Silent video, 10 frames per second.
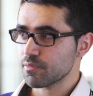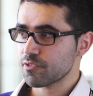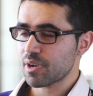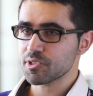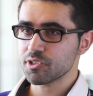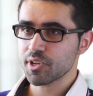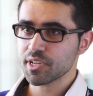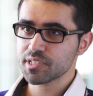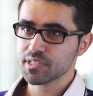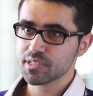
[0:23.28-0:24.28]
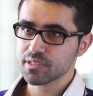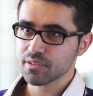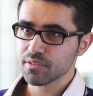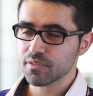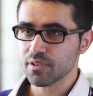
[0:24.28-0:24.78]
Pharmaceutics
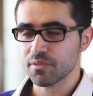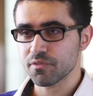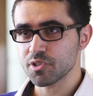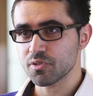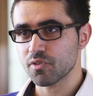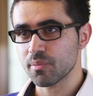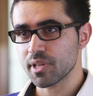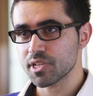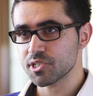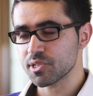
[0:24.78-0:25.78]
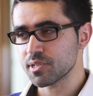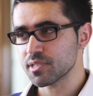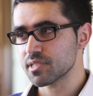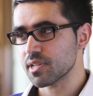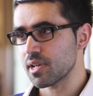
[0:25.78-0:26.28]
and physical
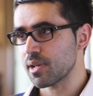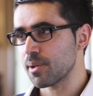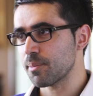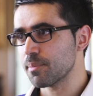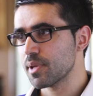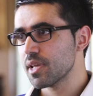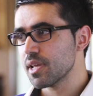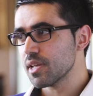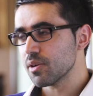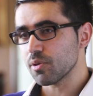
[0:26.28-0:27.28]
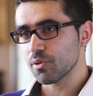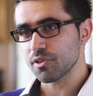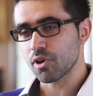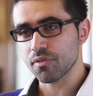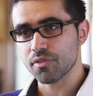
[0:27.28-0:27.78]
formulations, all
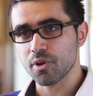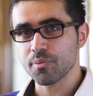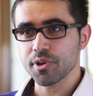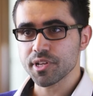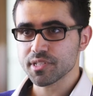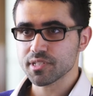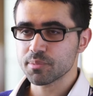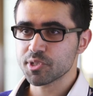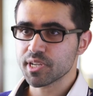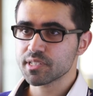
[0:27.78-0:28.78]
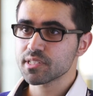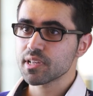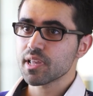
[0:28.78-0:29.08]
the novel therapeutics subjects,